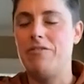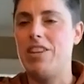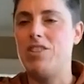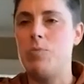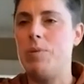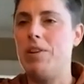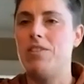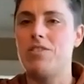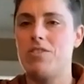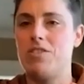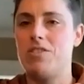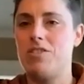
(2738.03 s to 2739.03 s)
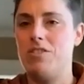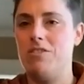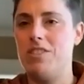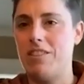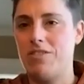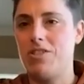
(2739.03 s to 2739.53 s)
And veggie peelers are the two
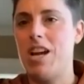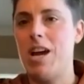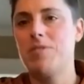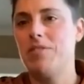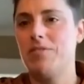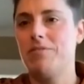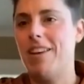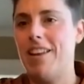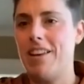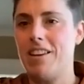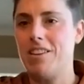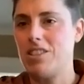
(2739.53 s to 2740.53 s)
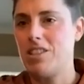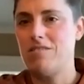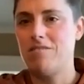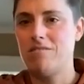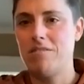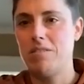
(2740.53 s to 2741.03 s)
death traps of any kitchen.